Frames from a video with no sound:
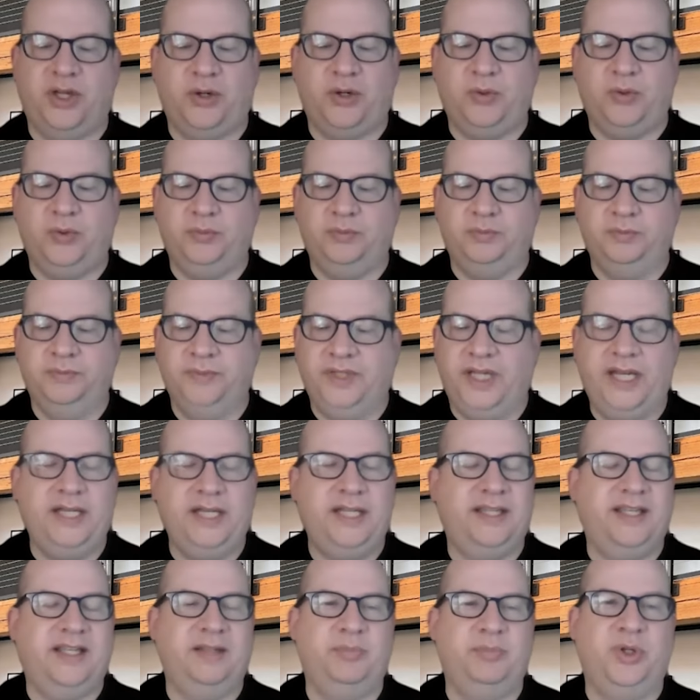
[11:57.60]
So
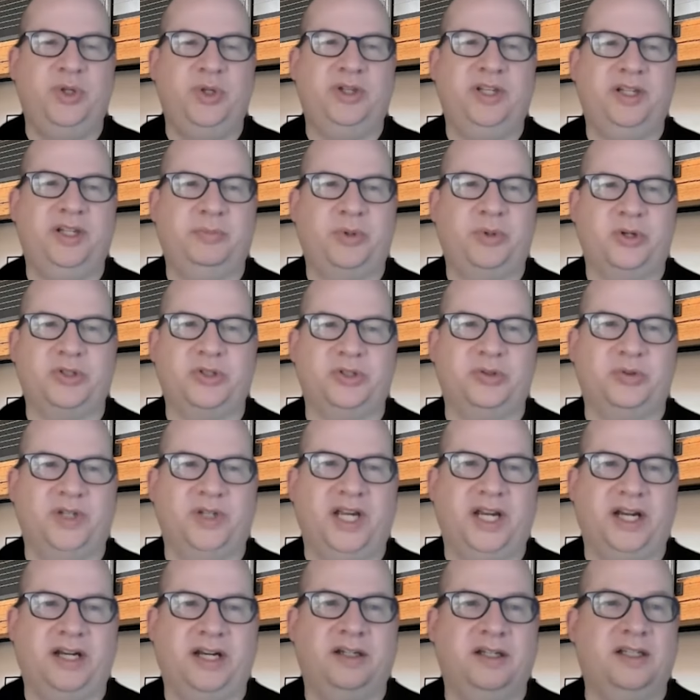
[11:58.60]
anything beauty and
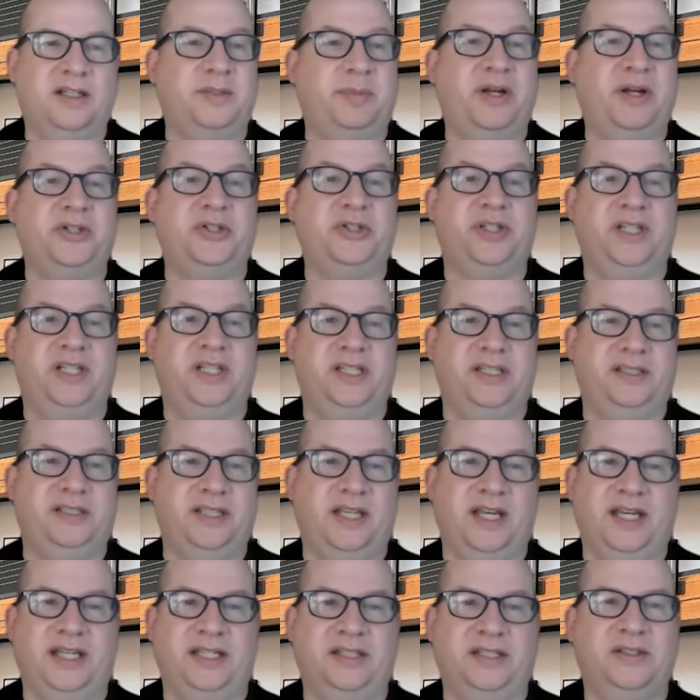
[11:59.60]
personal care, especially
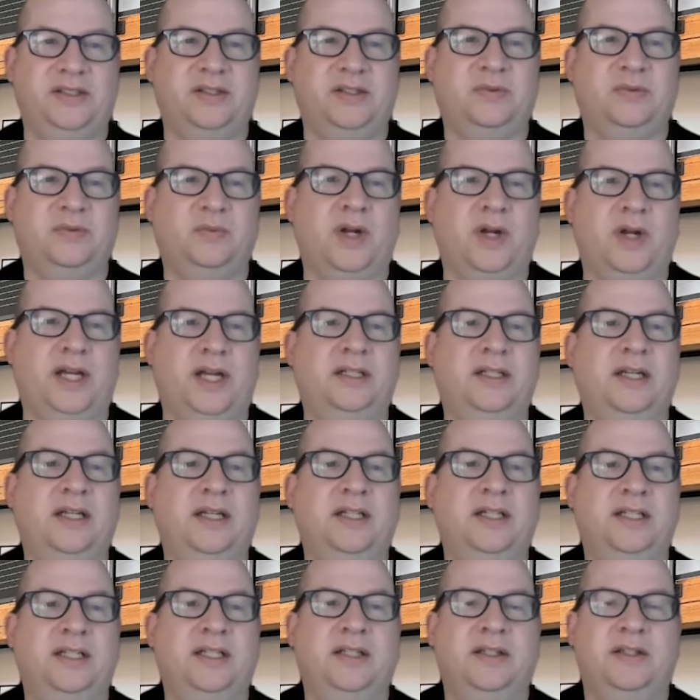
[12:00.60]
these days, right?
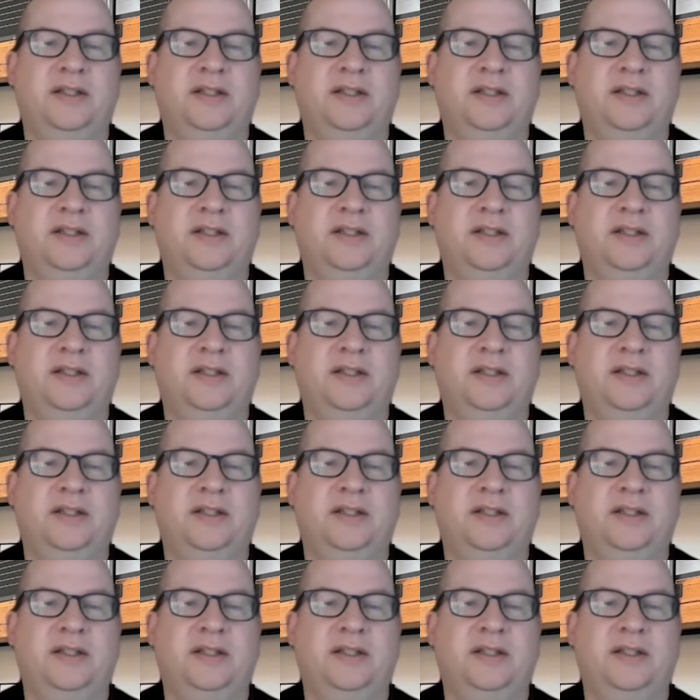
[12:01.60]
